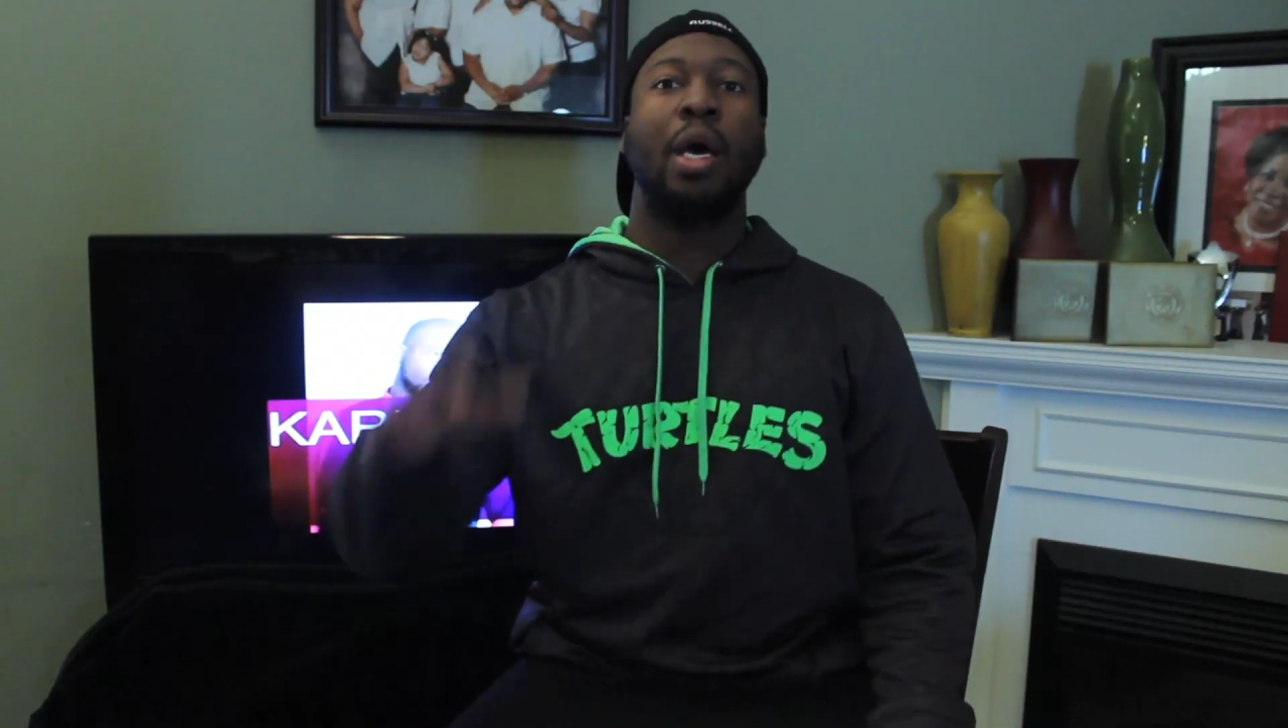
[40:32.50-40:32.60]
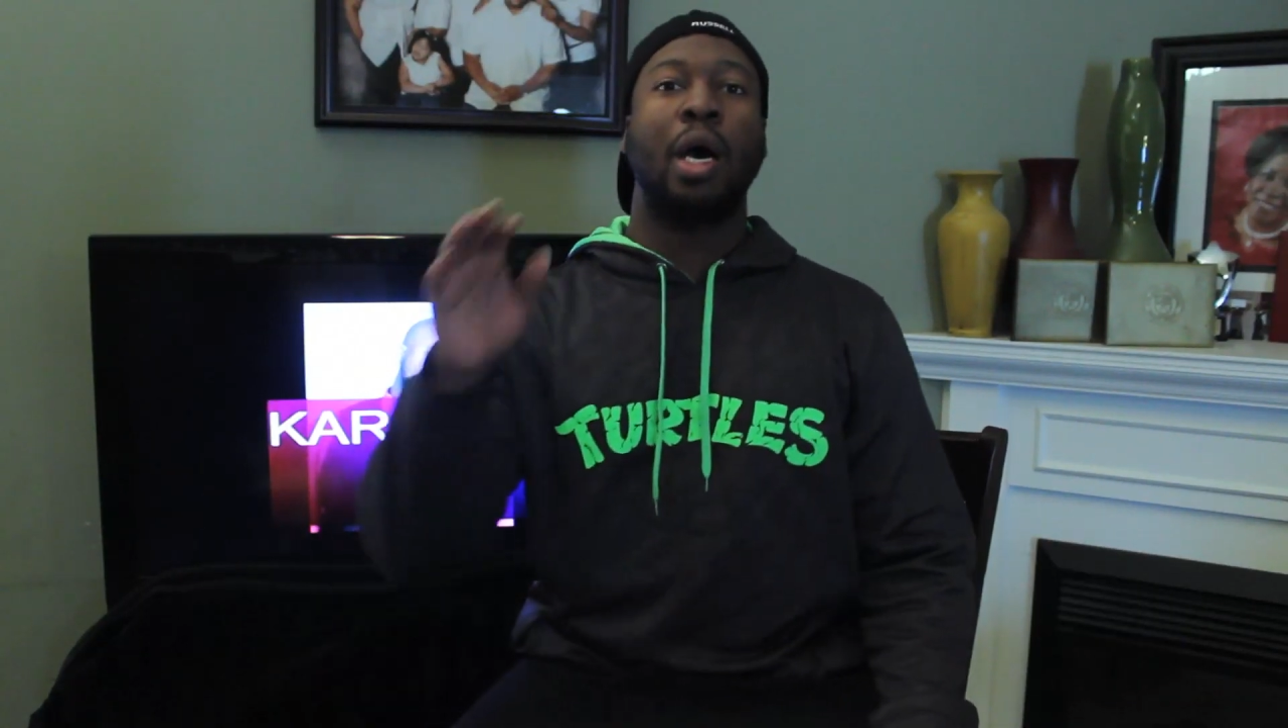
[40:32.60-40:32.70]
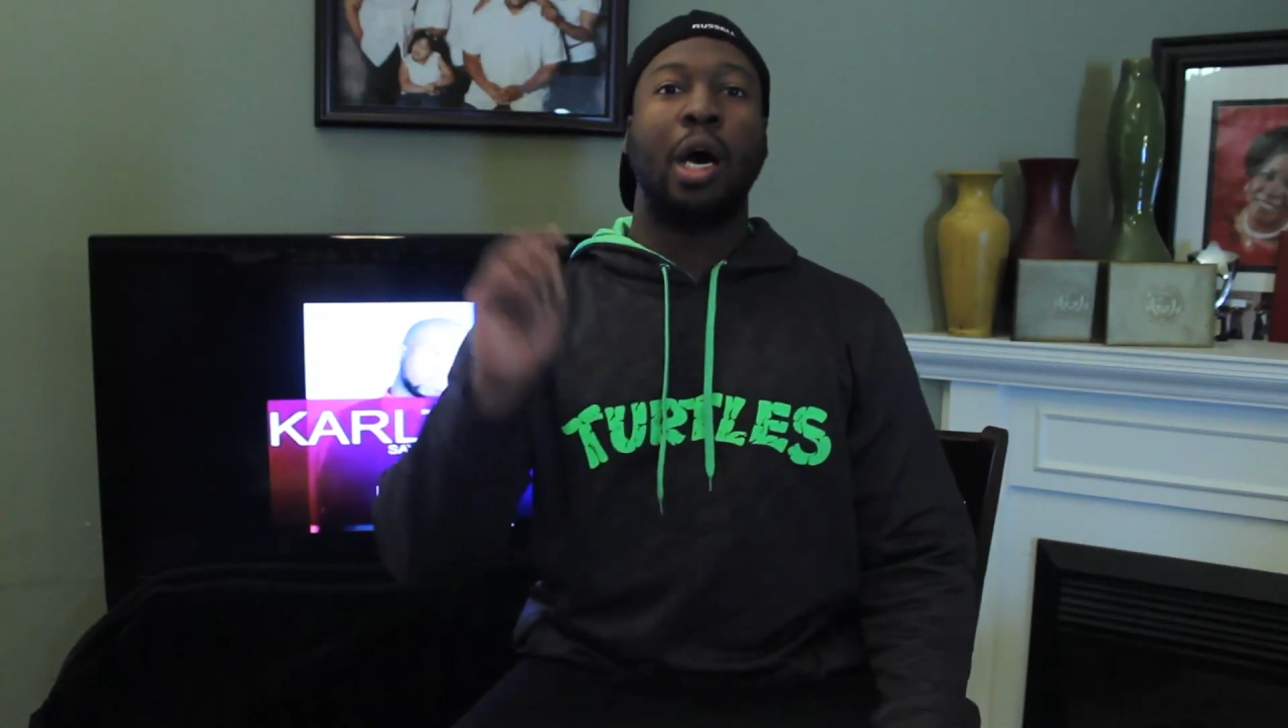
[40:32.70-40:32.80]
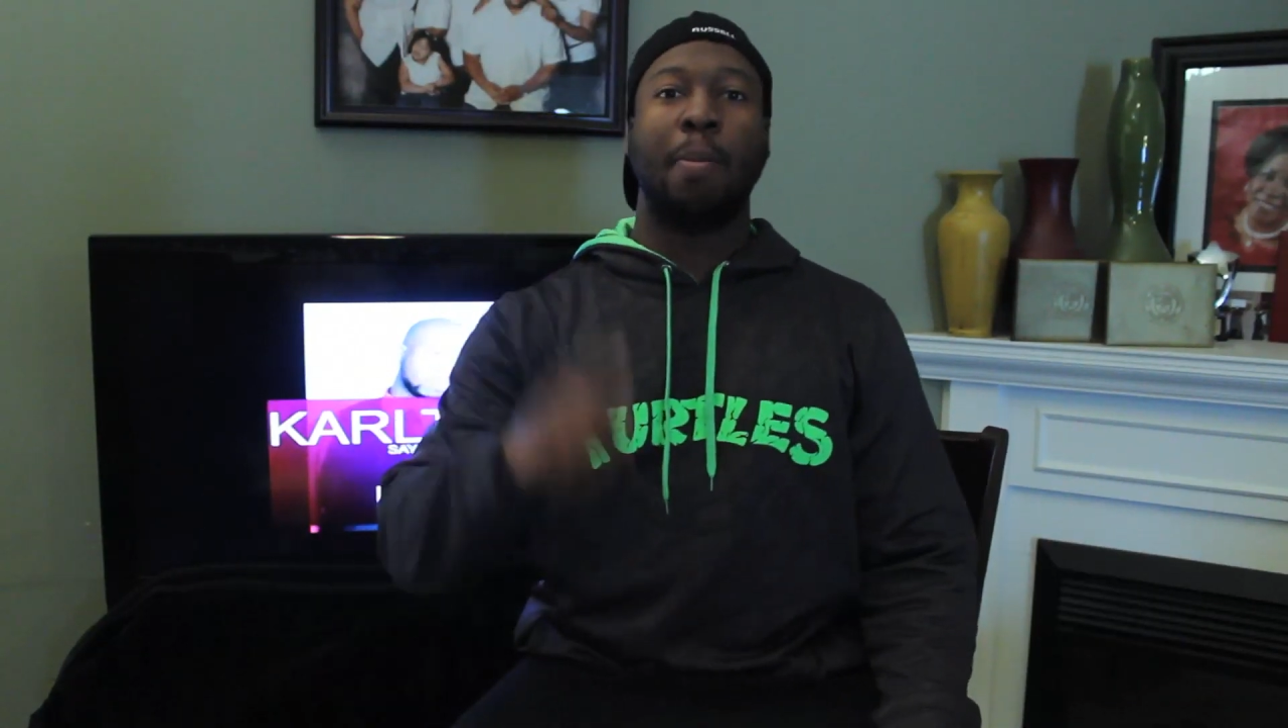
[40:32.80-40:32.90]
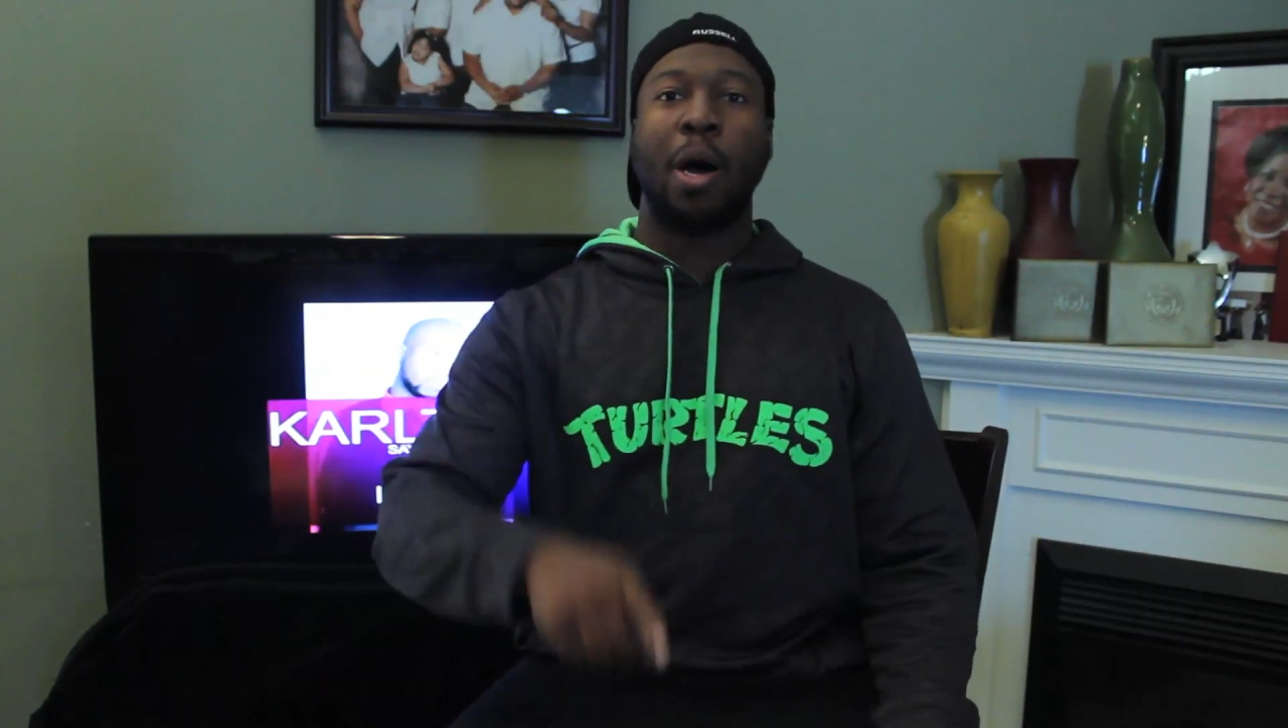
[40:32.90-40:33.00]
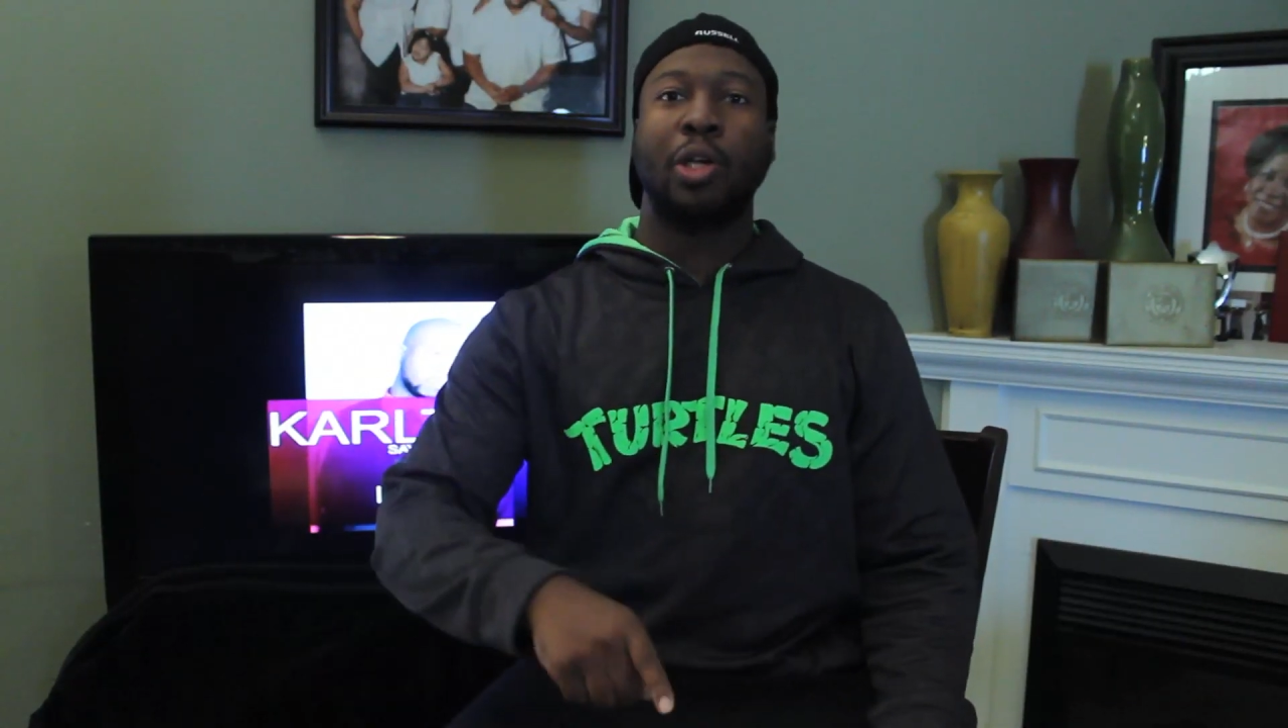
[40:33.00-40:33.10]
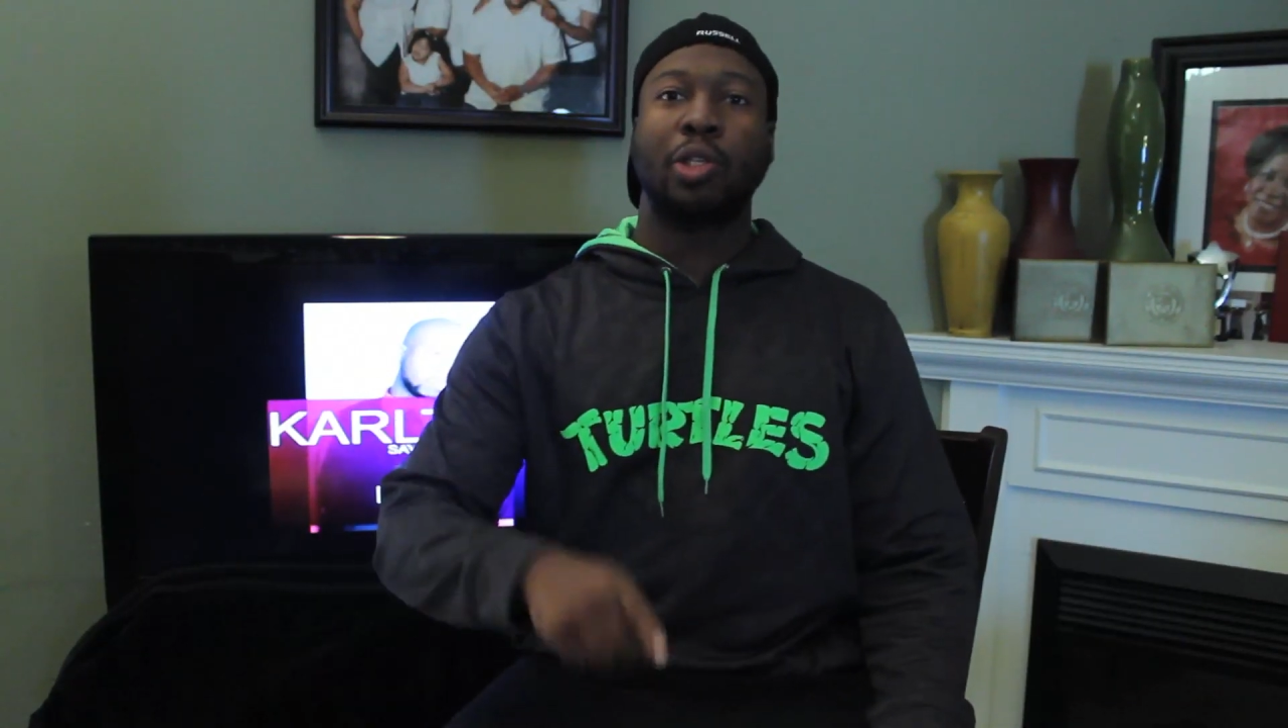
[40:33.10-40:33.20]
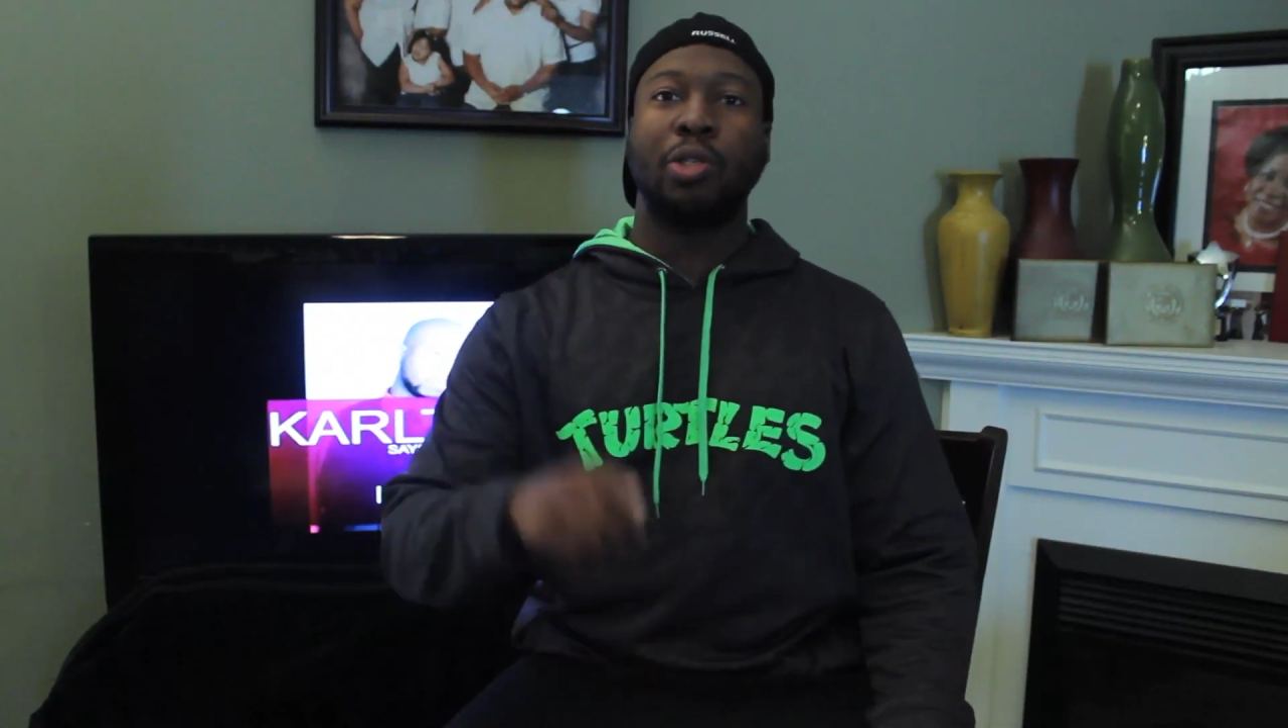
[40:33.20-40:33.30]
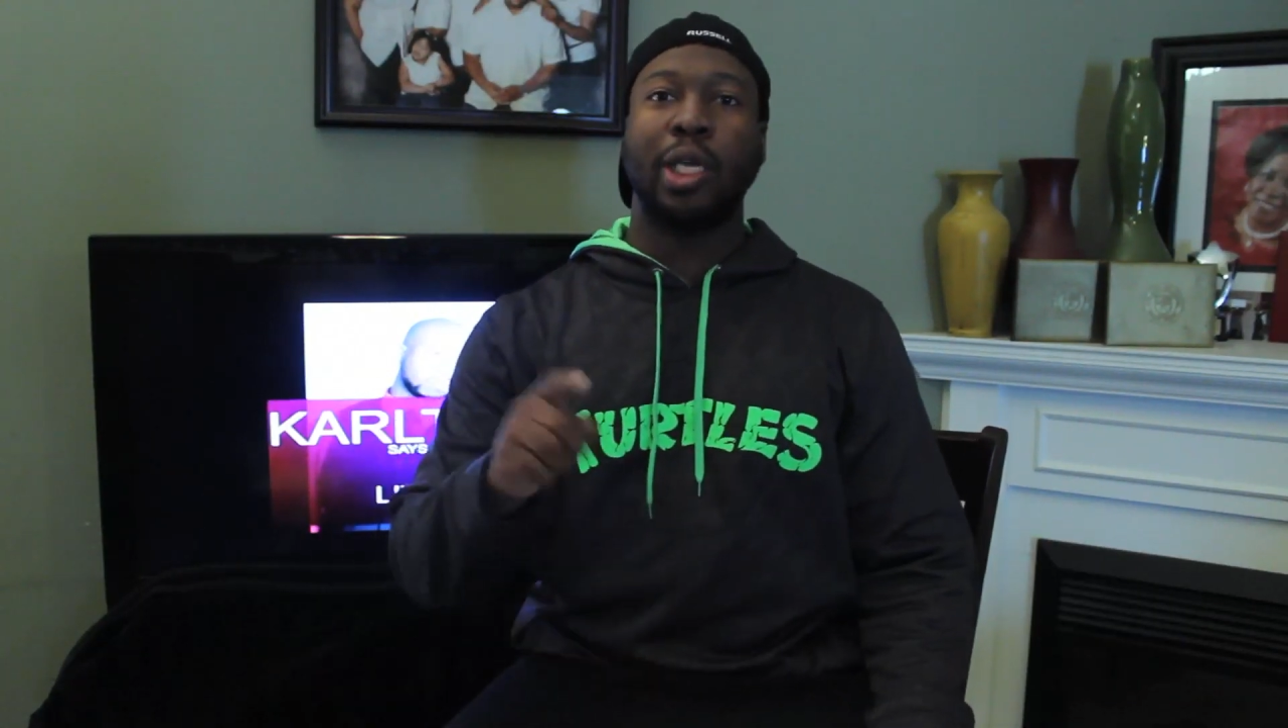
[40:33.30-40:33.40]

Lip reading: Also,